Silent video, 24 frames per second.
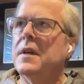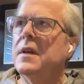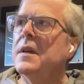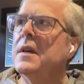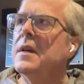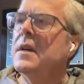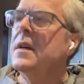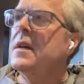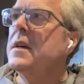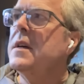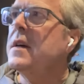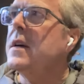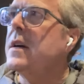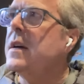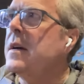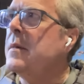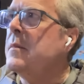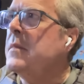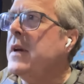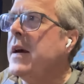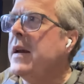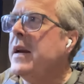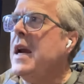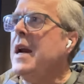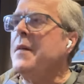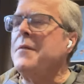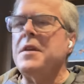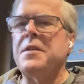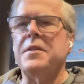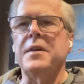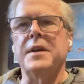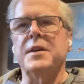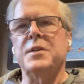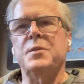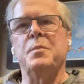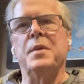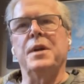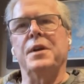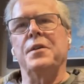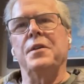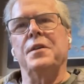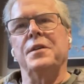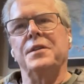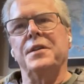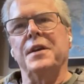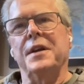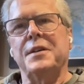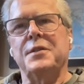Uh, um, not everything is
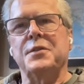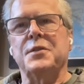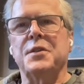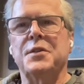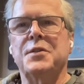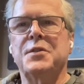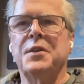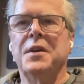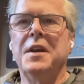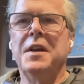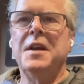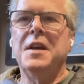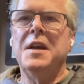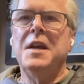bigger in Texas,